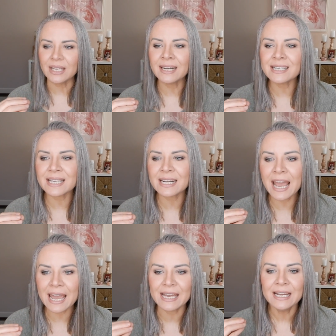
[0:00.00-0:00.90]
And I said,
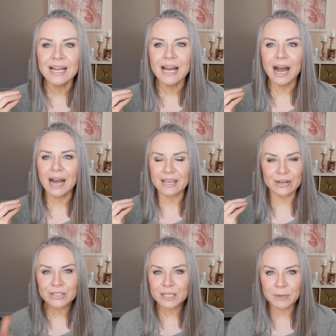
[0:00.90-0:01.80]
hey,
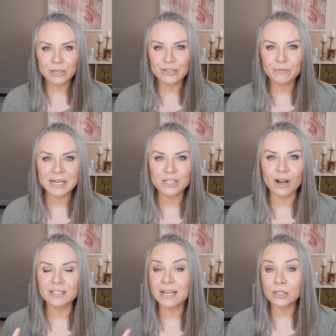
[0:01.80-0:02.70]
here's the pictures of my
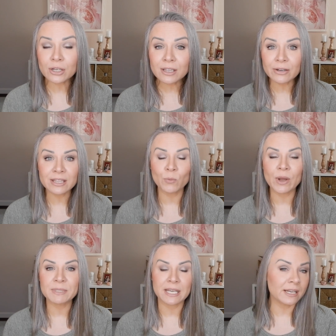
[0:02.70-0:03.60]
dogs. I took a look at the
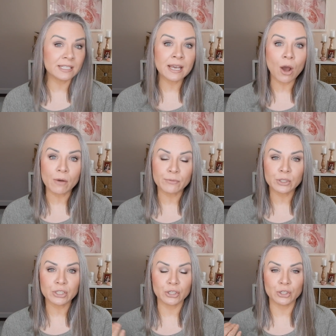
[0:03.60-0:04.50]
website because they
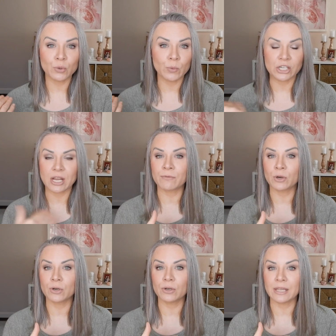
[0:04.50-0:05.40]
offered to do
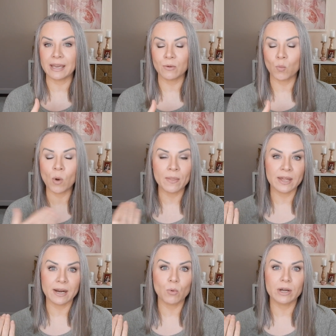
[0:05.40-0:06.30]
whichever like one
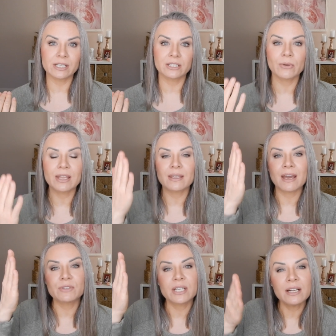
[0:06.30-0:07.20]
that I wanted. So they
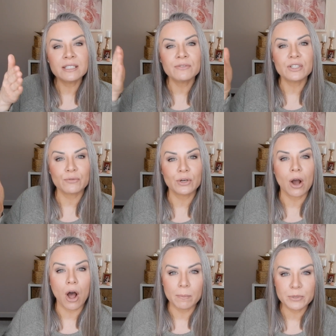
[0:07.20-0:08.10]
have tons of different
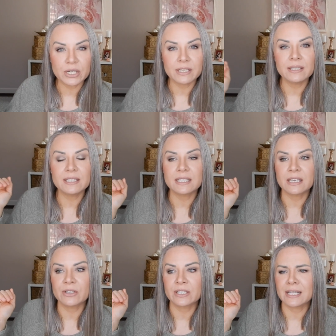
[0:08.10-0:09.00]
options.
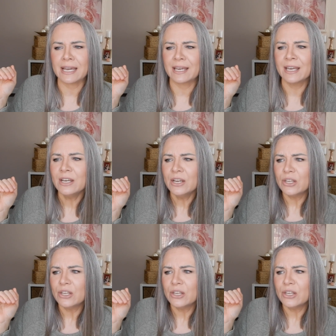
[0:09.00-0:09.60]
There's like,